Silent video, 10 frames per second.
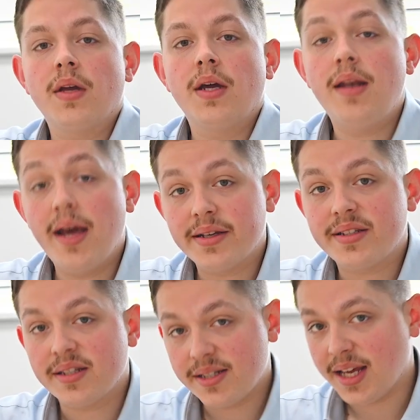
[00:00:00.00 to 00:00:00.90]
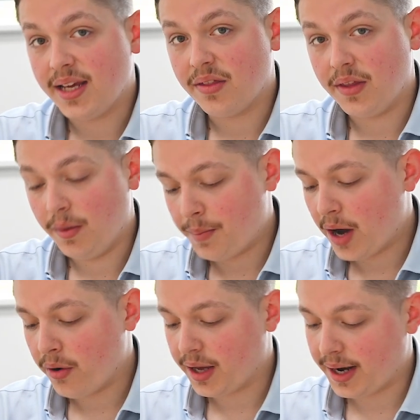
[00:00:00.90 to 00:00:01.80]
Next, take the
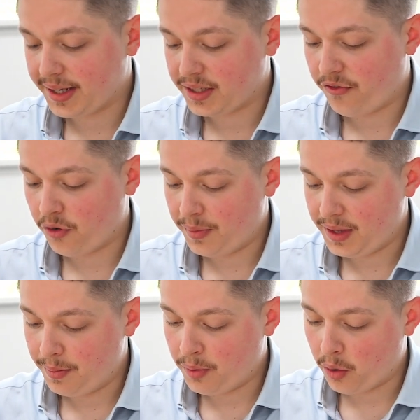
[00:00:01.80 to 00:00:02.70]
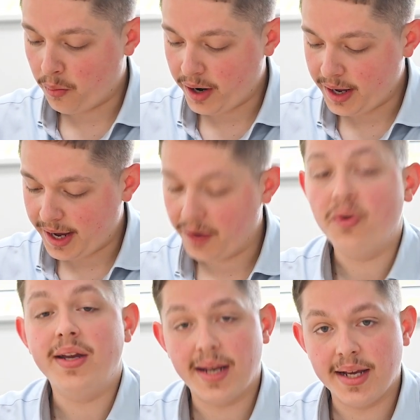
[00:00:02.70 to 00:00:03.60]
power connector from the bottom right and
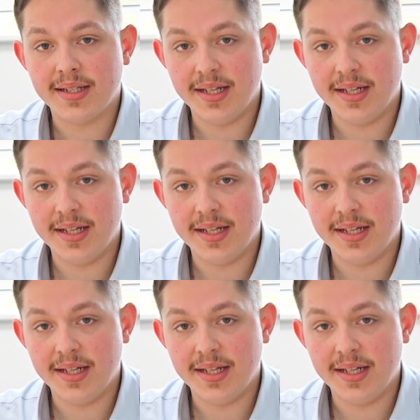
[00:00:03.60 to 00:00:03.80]
reconnect it